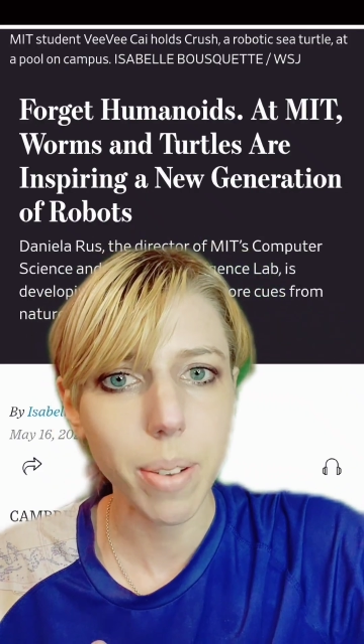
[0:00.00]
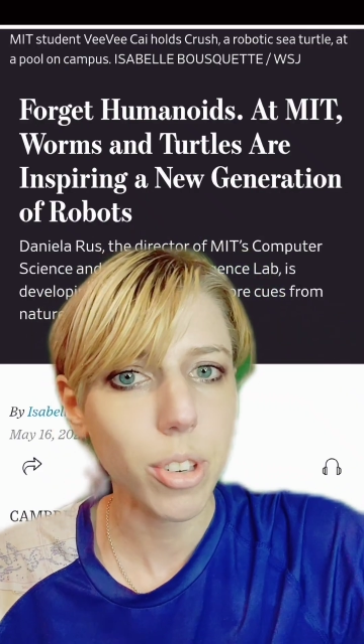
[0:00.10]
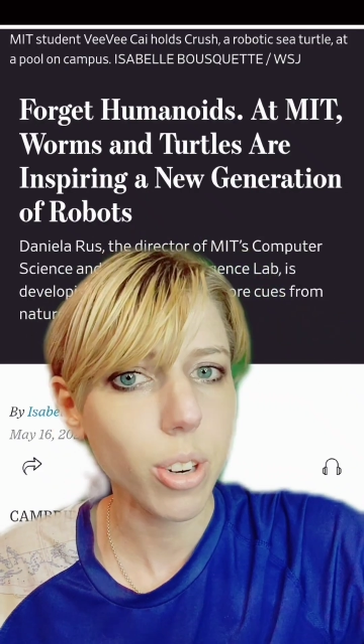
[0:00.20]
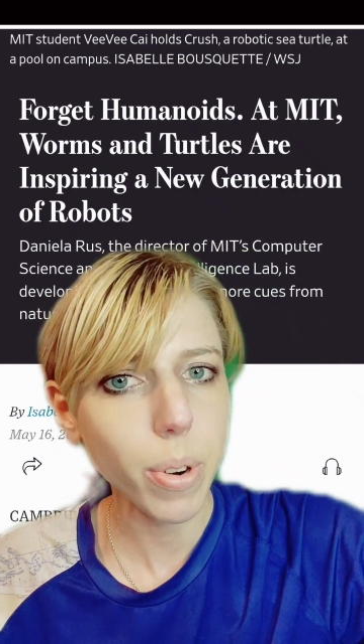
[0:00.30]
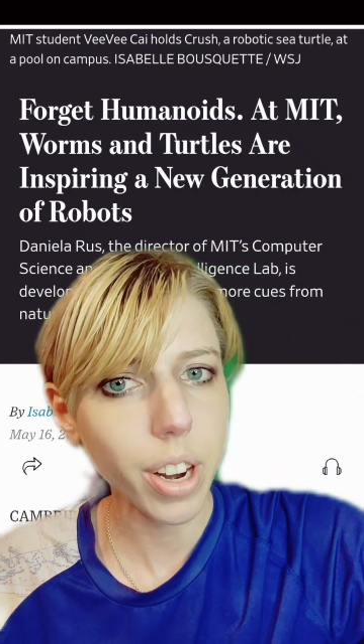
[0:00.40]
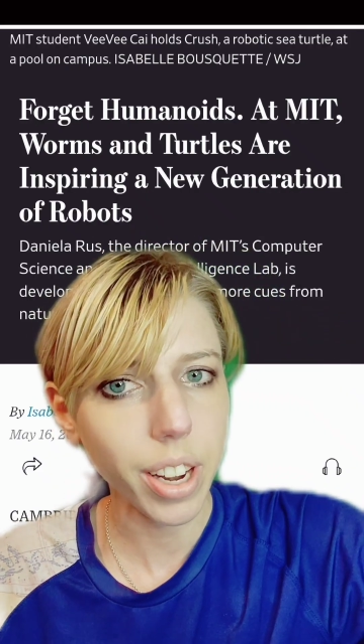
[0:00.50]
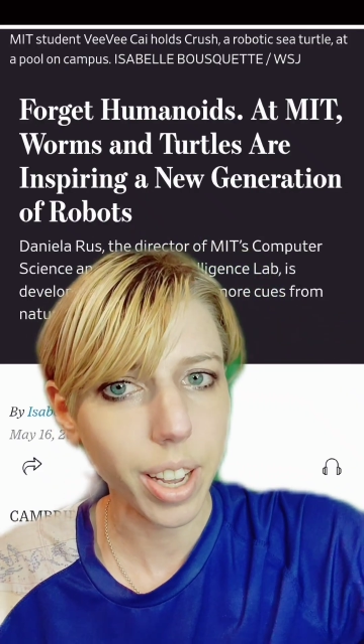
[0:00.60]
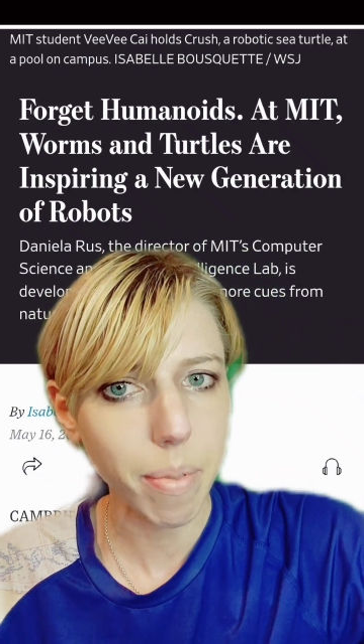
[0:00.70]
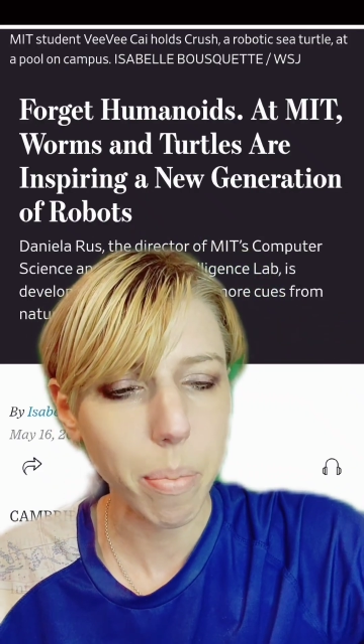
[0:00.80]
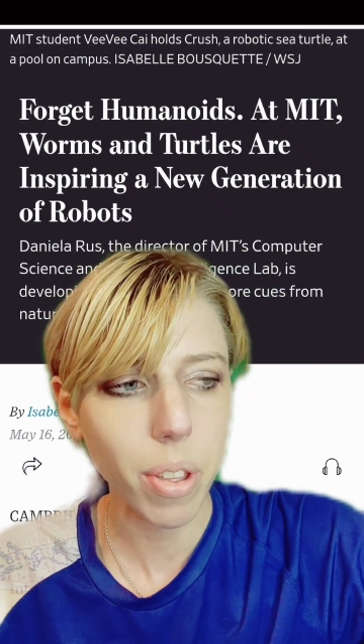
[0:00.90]
I'm sure we're going to
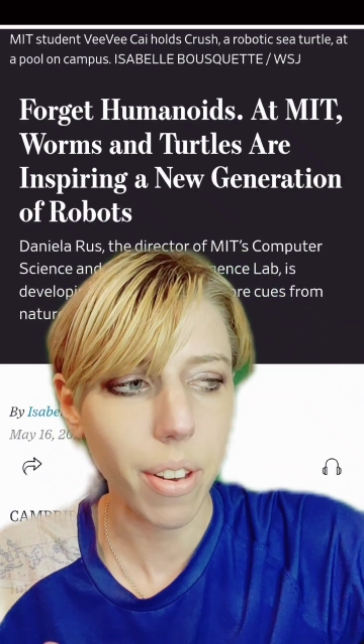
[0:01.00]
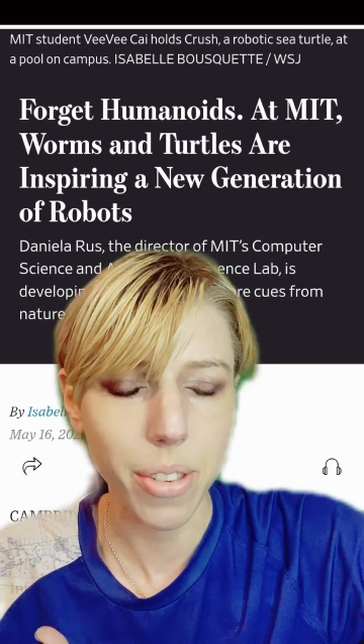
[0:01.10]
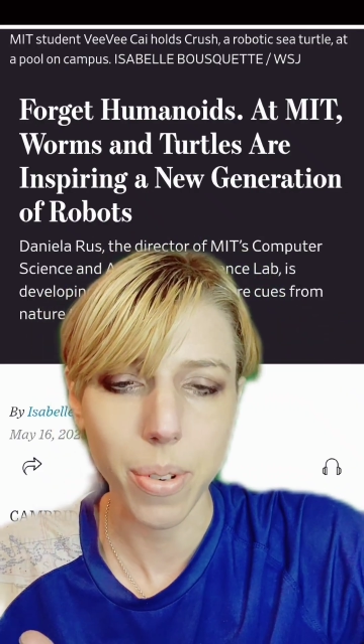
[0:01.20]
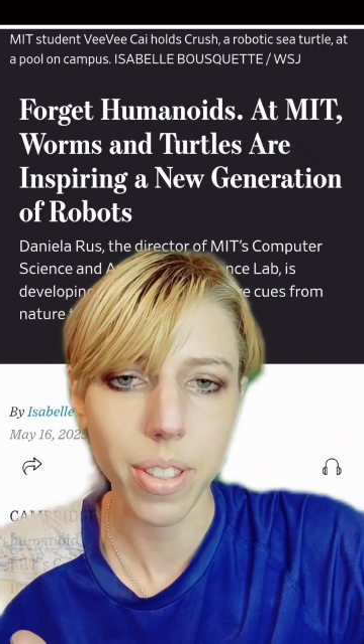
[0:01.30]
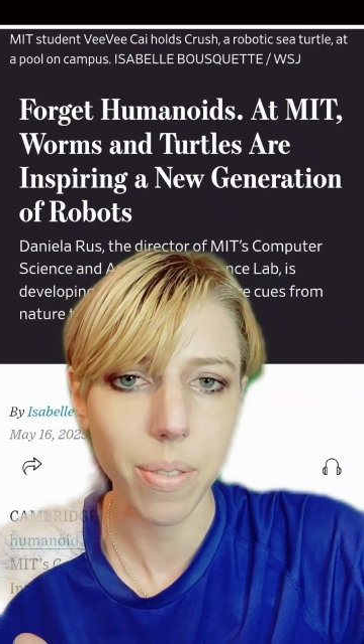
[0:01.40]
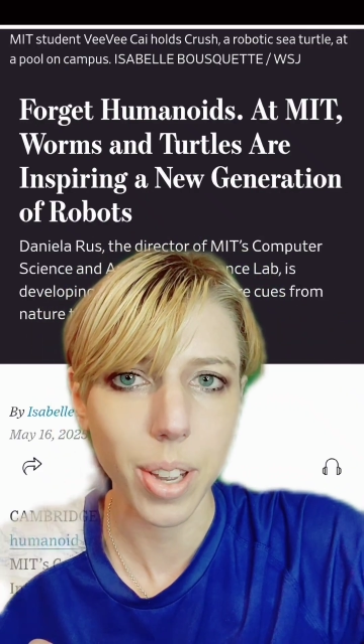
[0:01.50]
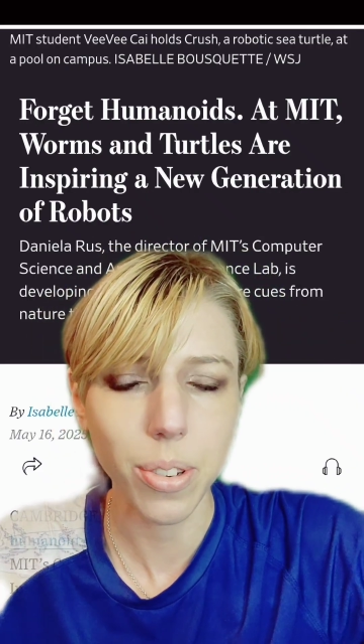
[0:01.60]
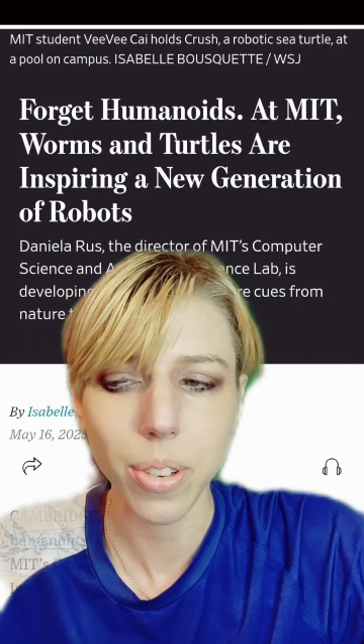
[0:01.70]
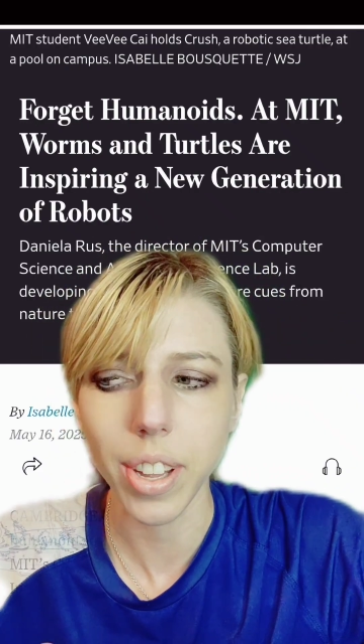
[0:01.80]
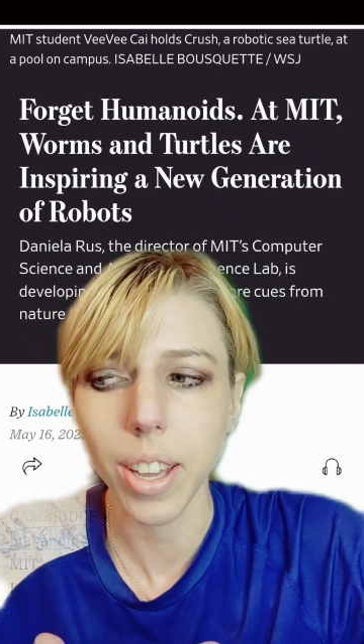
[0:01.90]
come up with all sorts of
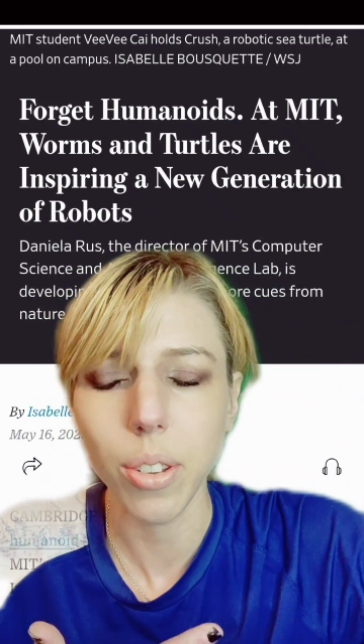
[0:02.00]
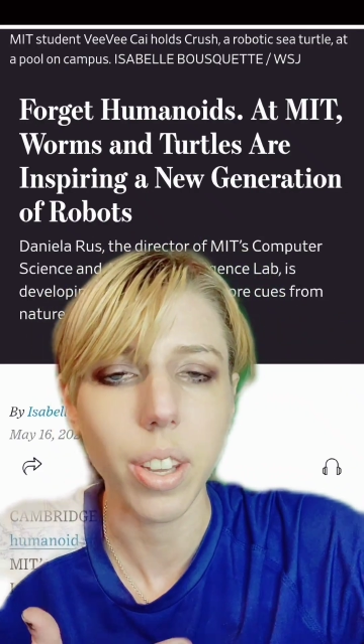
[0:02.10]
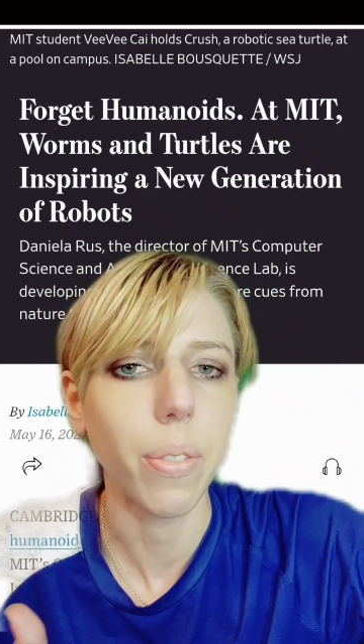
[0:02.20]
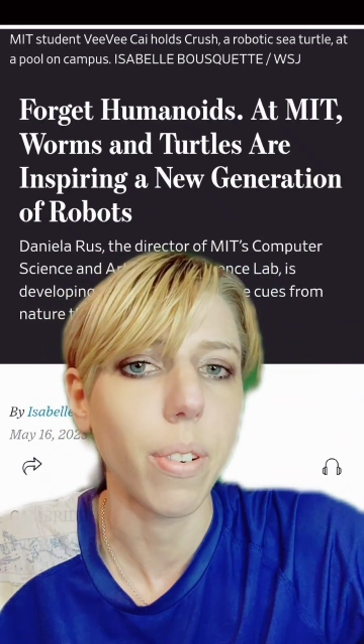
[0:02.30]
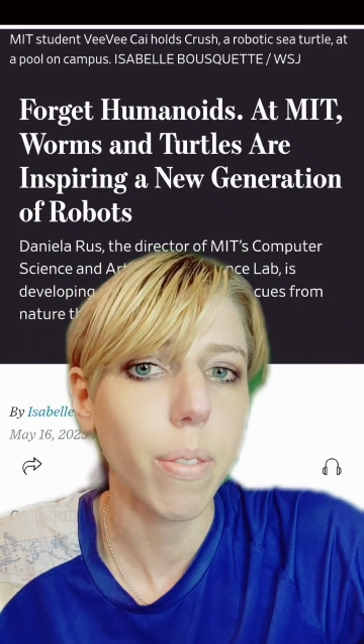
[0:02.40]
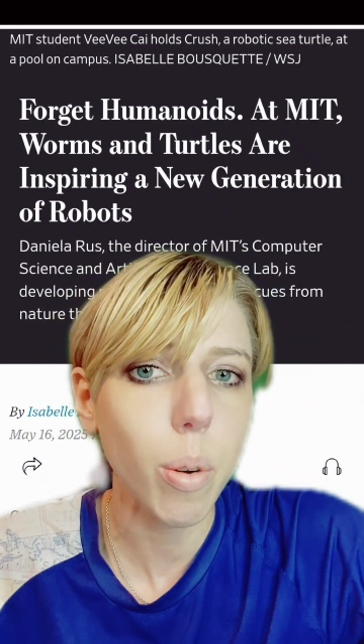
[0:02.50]
interesting uses for